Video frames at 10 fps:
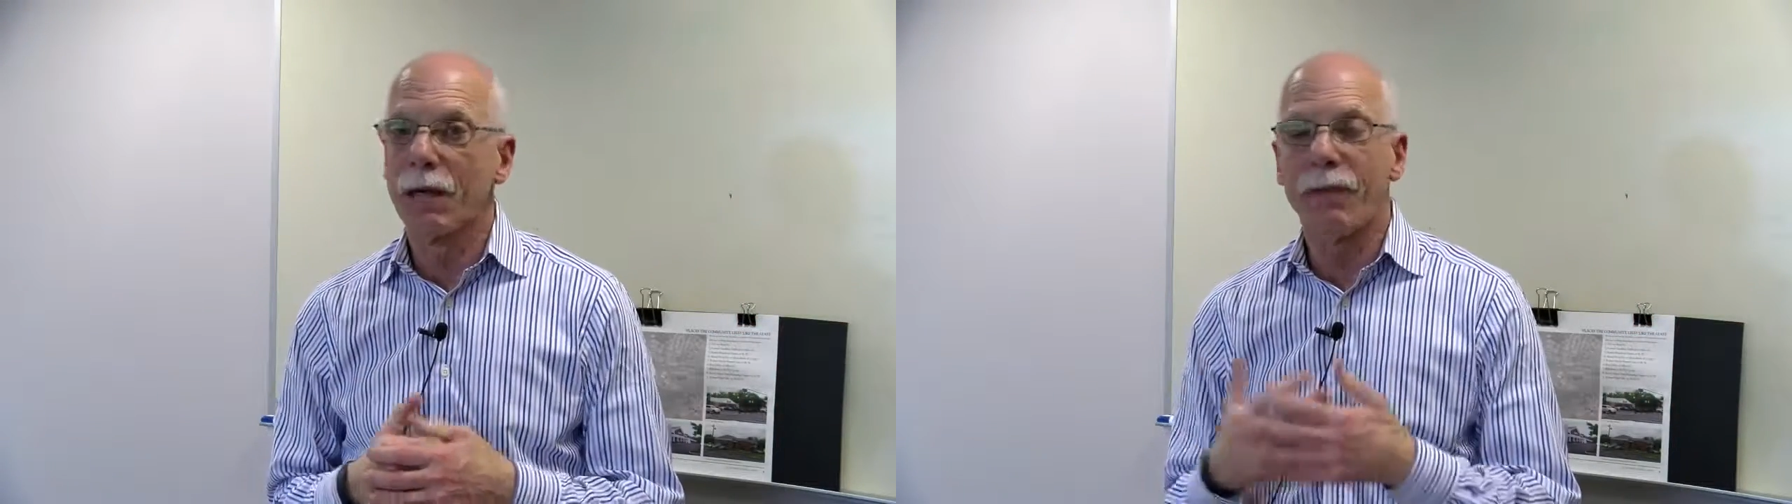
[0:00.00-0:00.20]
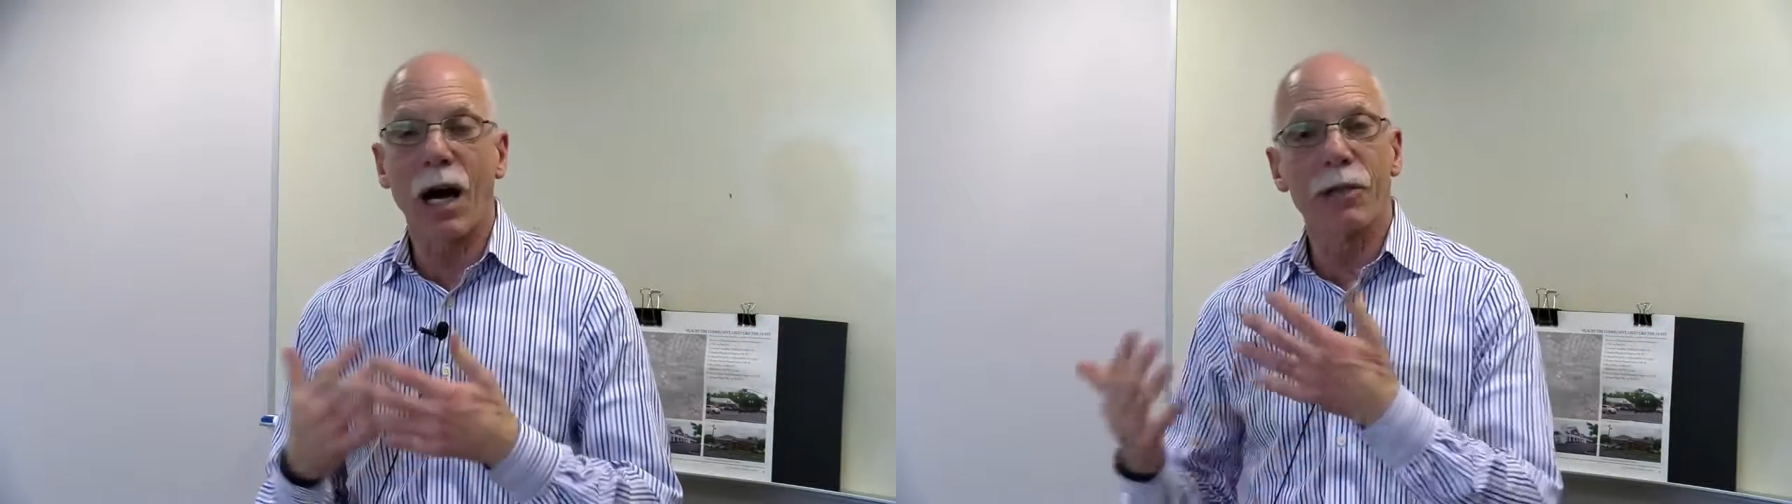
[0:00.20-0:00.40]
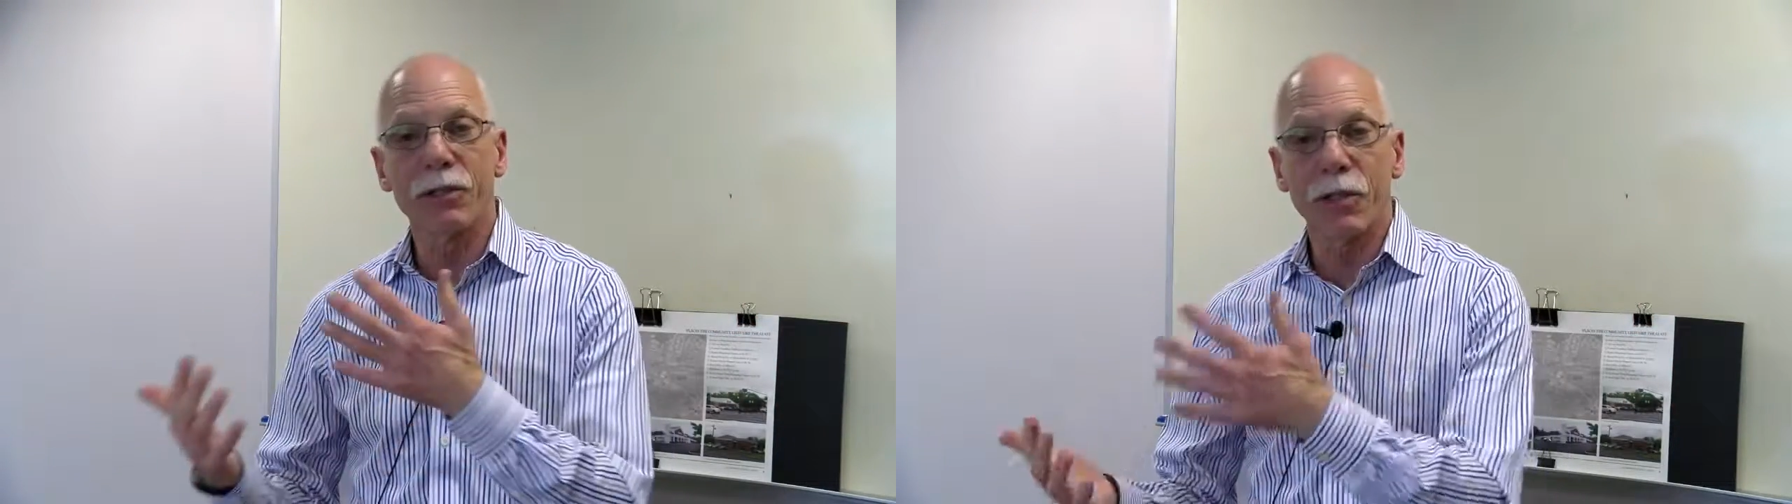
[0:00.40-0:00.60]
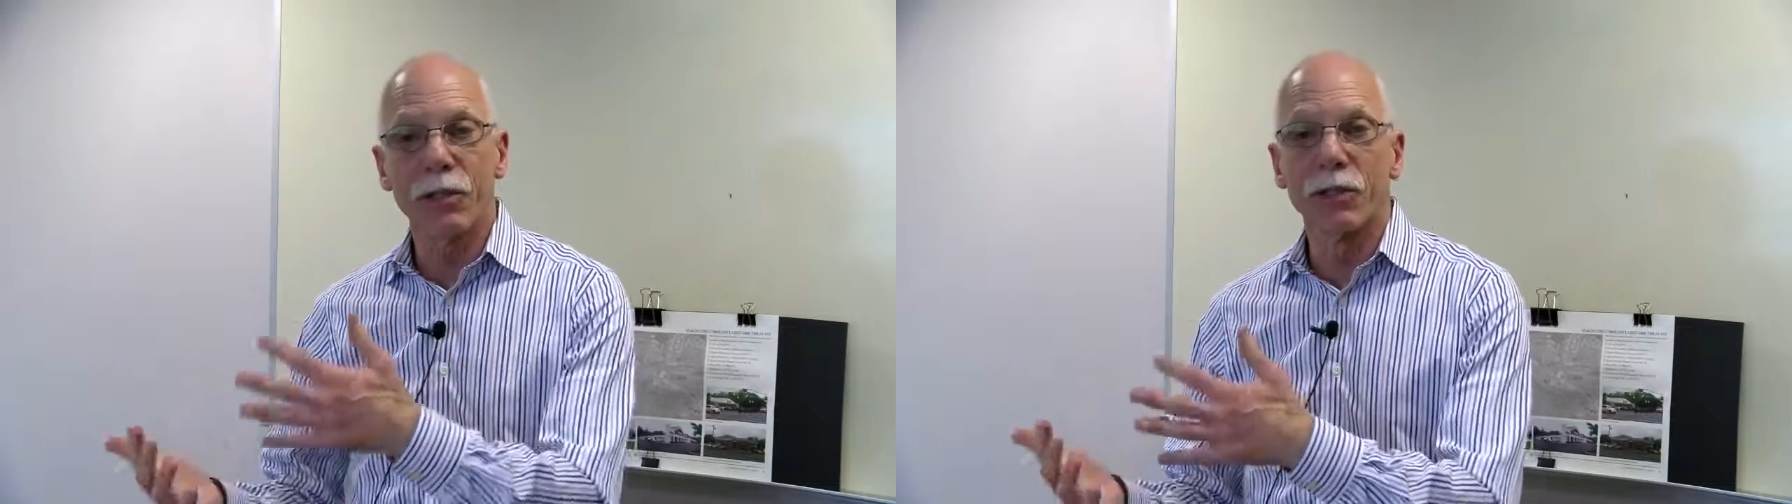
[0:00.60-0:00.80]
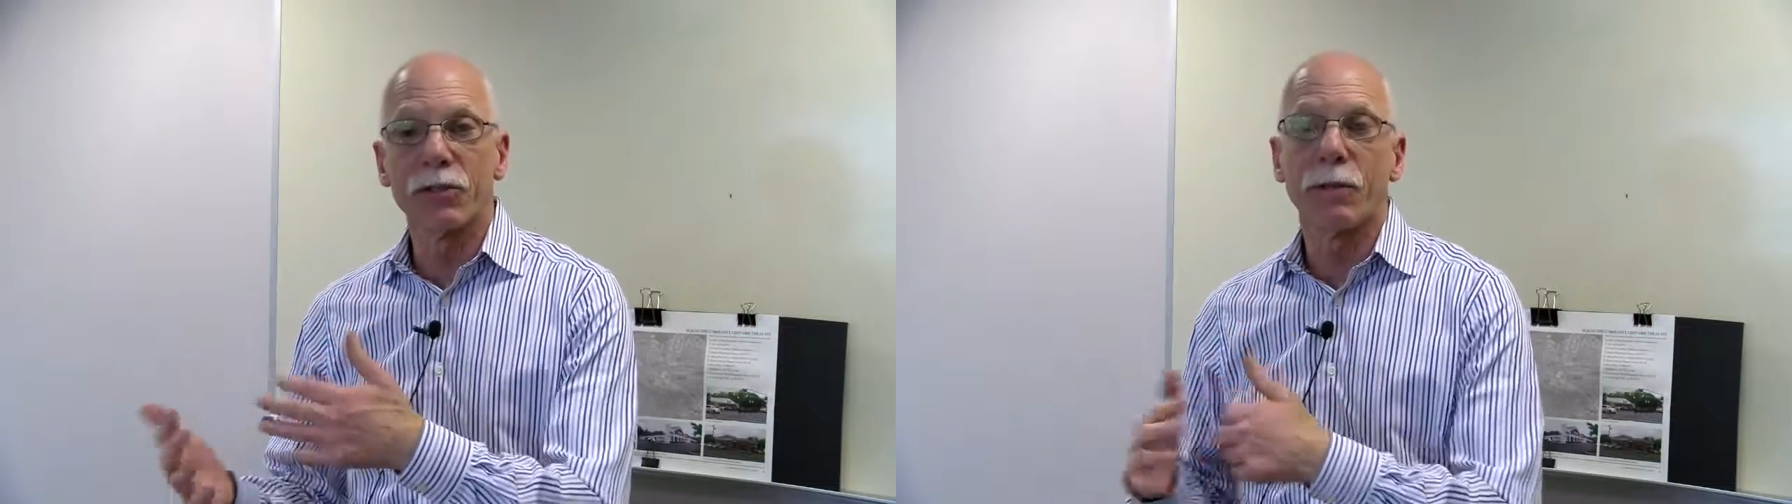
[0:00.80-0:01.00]

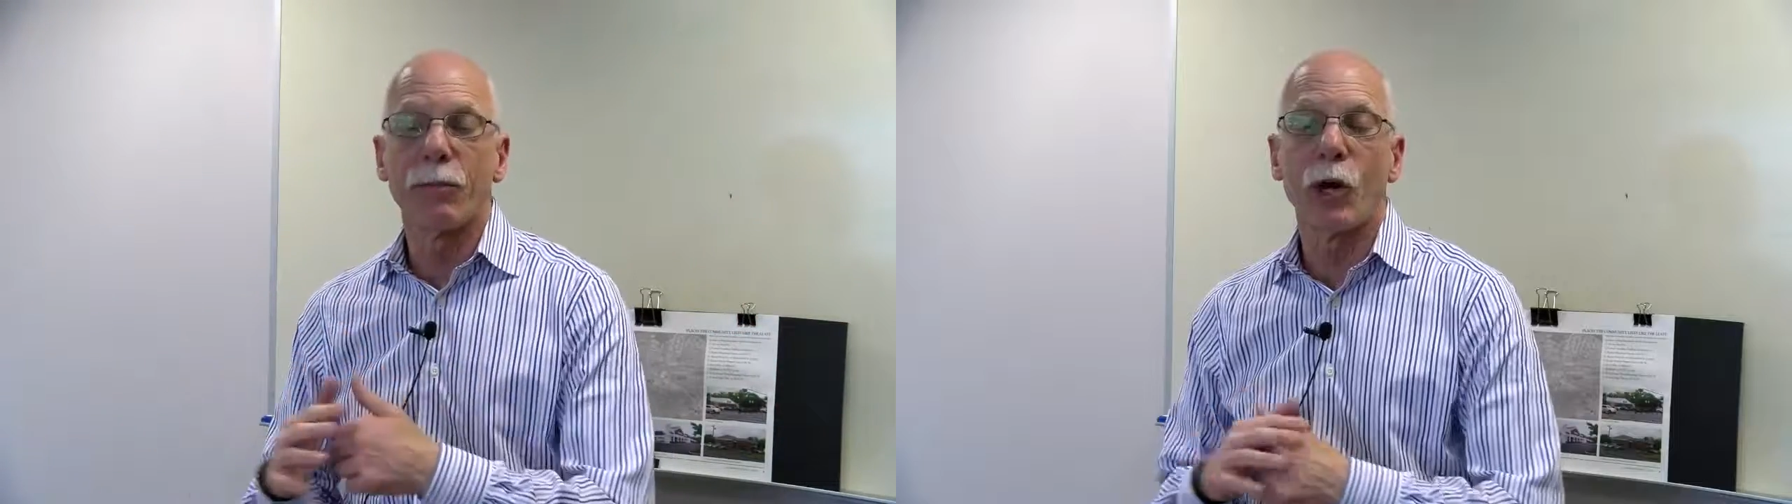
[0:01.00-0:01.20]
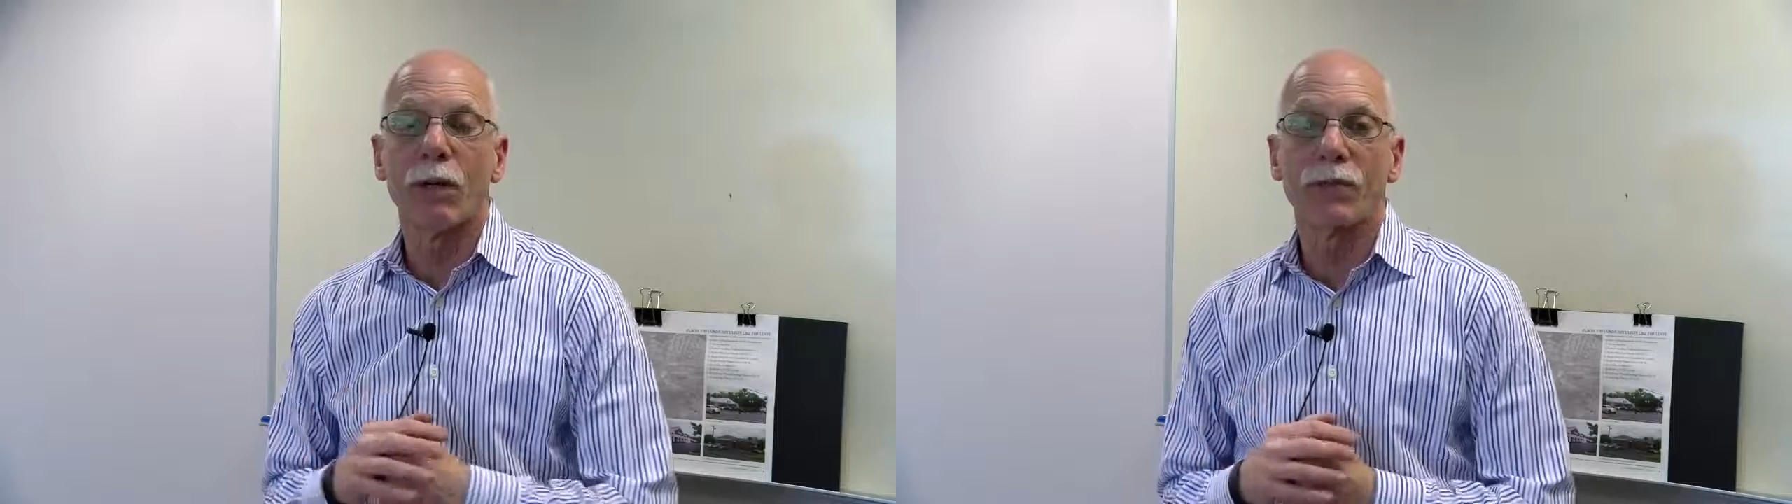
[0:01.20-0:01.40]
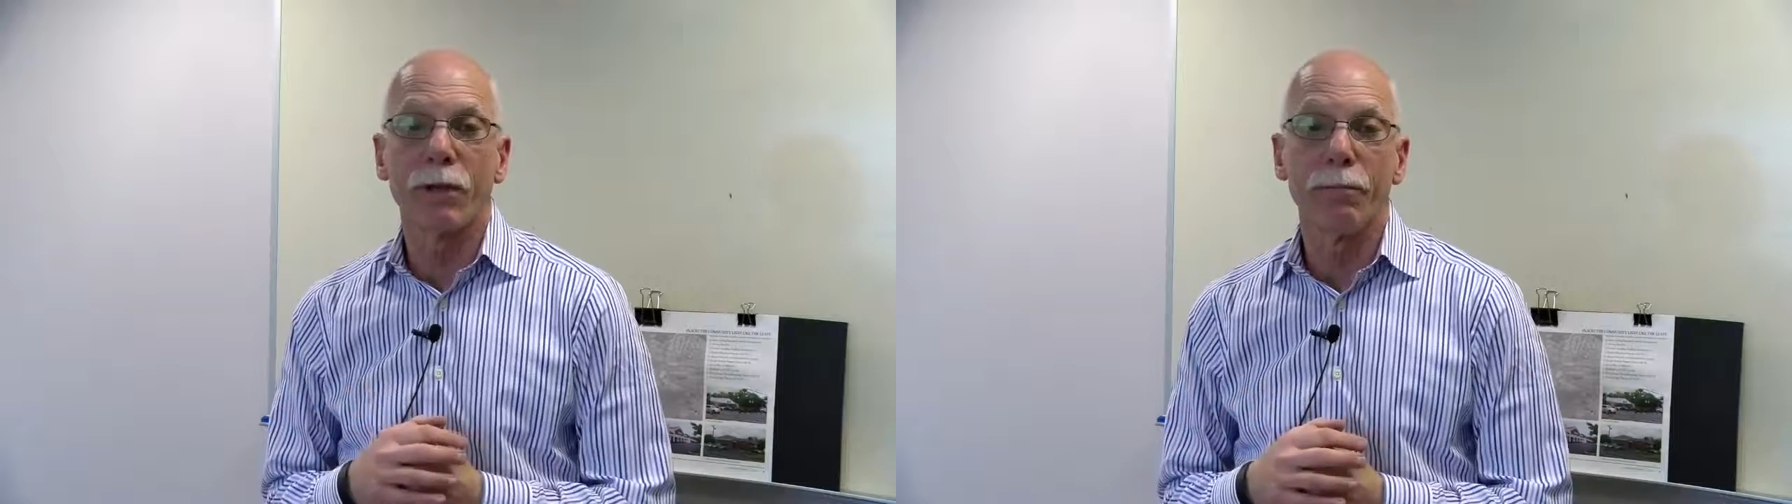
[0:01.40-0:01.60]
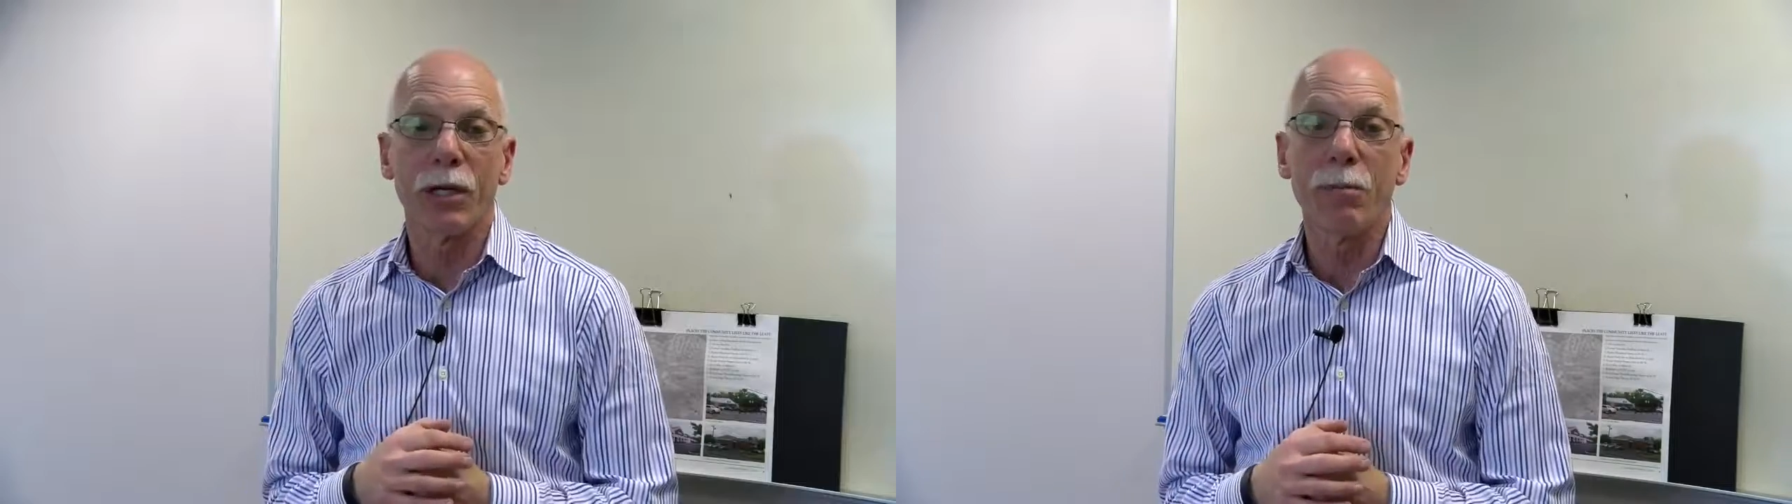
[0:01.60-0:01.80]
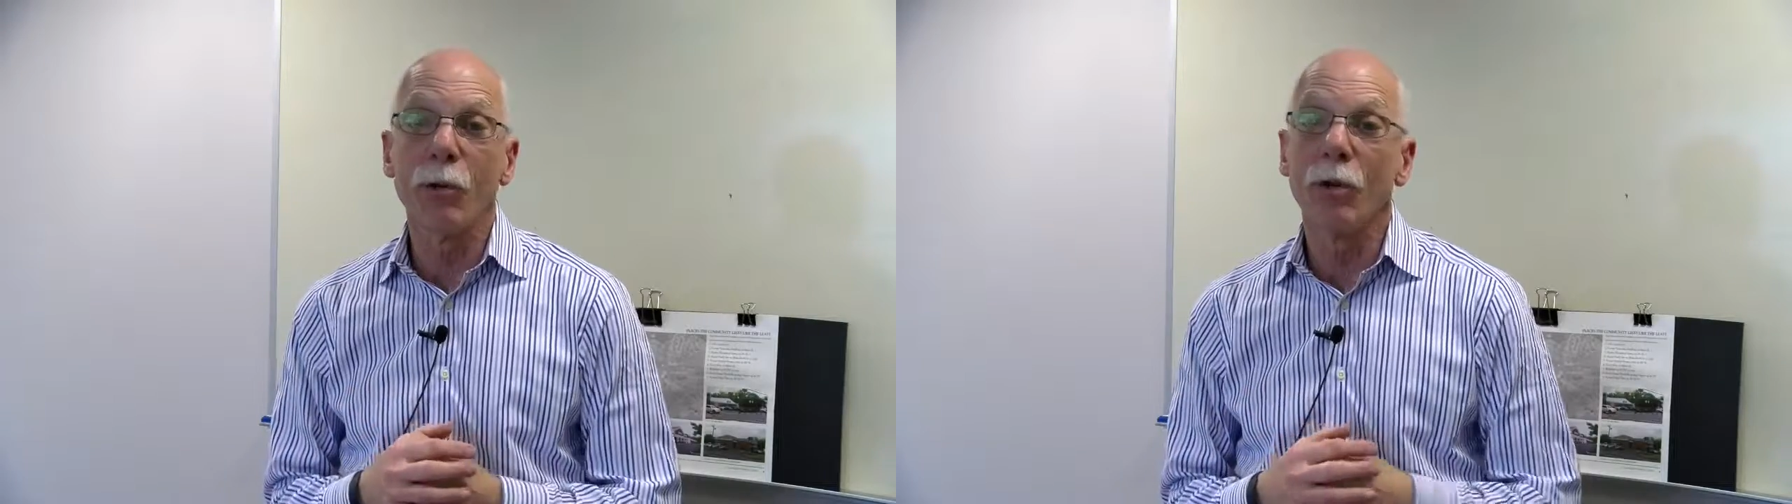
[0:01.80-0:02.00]
Volunteers on the part of some
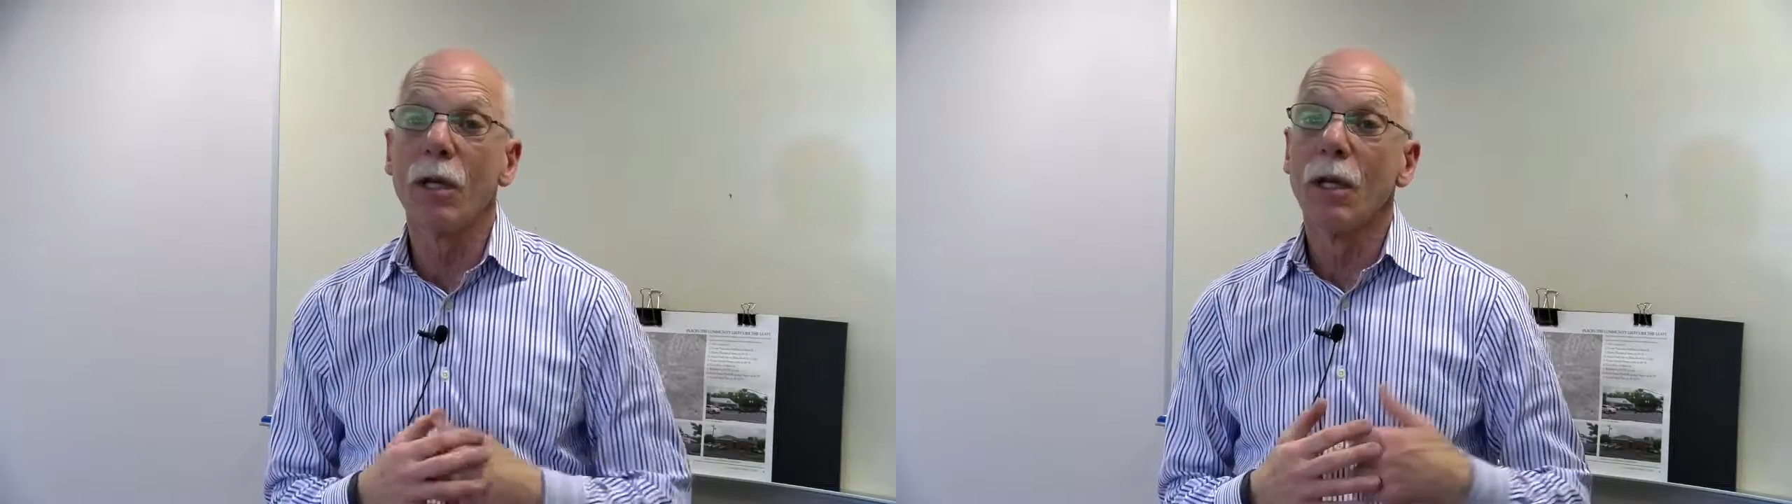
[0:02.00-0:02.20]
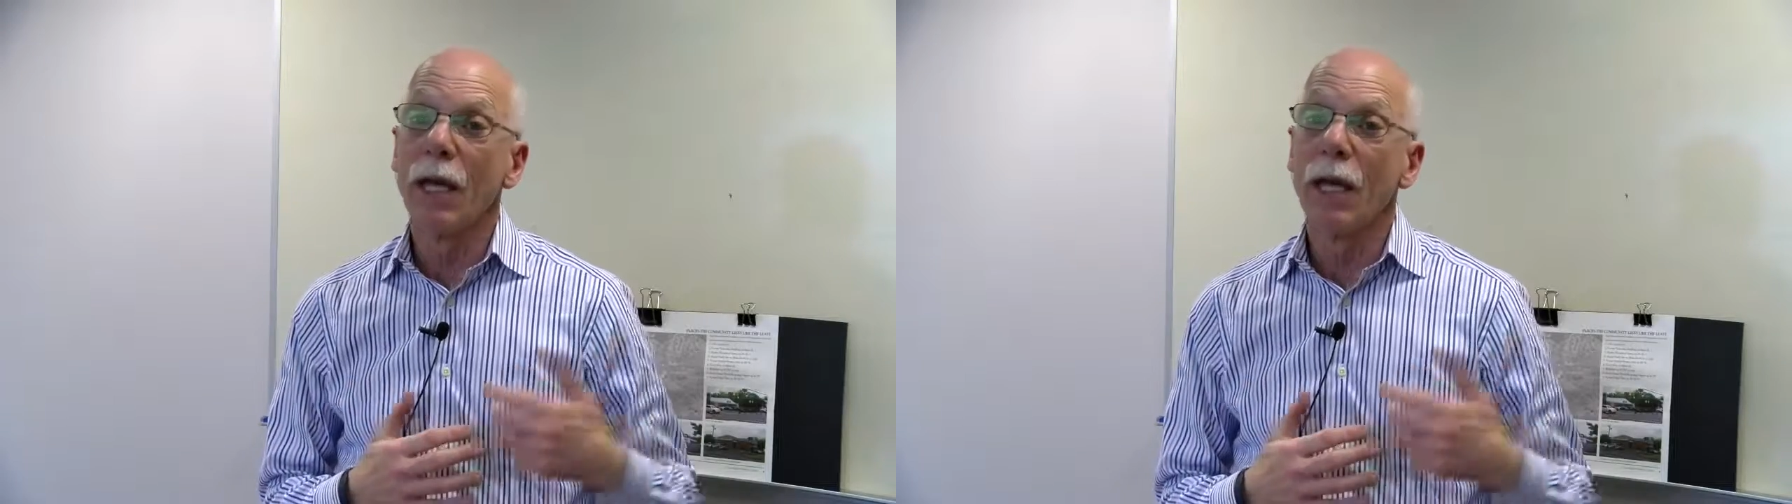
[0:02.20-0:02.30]
people